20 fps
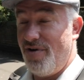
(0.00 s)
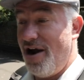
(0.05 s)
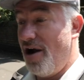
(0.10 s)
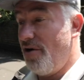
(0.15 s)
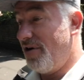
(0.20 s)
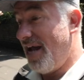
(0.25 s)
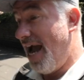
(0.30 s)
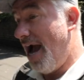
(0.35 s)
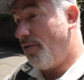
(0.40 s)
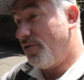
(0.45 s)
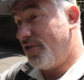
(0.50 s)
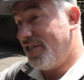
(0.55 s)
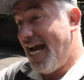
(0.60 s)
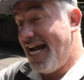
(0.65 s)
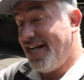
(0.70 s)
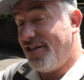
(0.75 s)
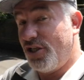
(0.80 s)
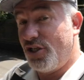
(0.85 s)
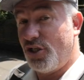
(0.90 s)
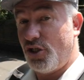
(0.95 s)
around
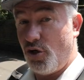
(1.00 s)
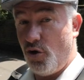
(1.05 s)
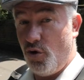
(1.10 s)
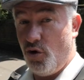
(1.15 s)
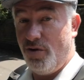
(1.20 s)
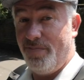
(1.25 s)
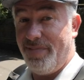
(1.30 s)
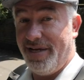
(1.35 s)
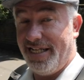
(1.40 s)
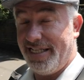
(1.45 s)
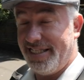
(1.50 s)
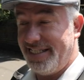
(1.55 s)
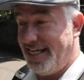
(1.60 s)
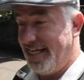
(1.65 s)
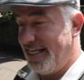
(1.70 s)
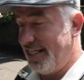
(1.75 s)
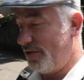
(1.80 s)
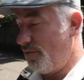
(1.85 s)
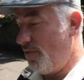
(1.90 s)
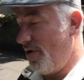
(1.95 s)
outside the school
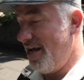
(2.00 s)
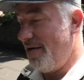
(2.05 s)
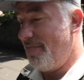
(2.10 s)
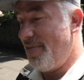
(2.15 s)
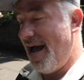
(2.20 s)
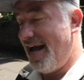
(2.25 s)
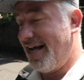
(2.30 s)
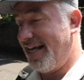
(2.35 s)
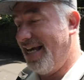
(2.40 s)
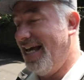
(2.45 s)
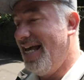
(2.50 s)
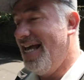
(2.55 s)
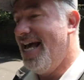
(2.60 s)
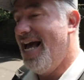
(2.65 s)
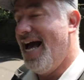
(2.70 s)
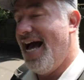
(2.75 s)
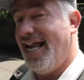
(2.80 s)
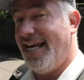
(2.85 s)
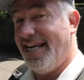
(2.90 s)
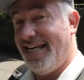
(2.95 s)
buildings way back.
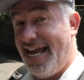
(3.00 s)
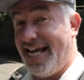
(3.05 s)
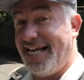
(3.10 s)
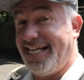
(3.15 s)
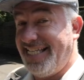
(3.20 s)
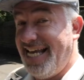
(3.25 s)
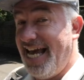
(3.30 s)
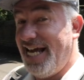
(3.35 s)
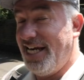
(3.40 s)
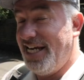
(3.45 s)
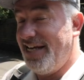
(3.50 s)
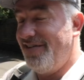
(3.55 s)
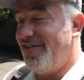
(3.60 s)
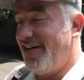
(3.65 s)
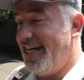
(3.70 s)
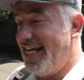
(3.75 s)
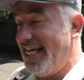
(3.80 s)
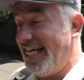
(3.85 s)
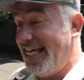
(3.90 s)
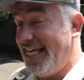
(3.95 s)
Like I said, I'll leave a
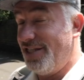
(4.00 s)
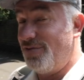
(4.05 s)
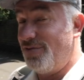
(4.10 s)
link,